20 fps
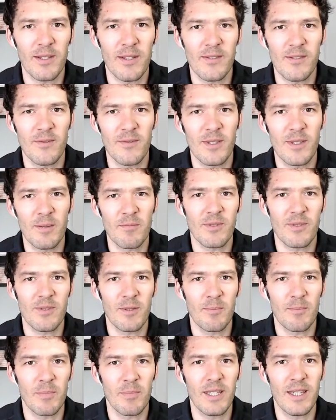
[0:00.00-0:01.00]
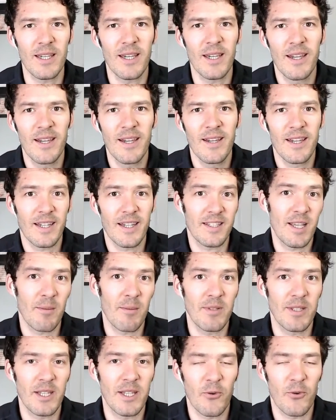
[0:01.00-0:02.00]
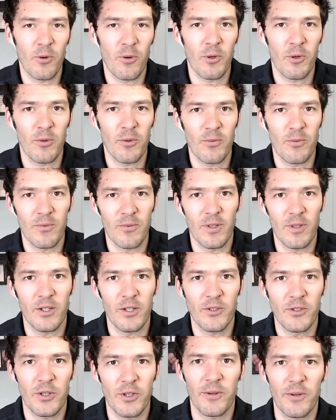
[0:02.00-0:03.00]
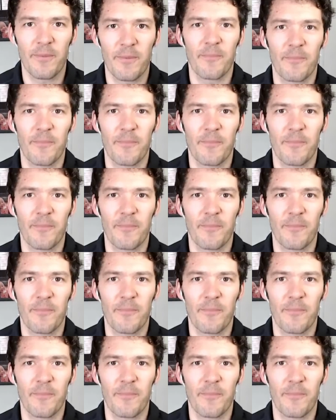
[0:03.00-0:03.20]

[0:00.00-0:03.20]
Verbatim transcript: it seems to be accepted in hormone literature.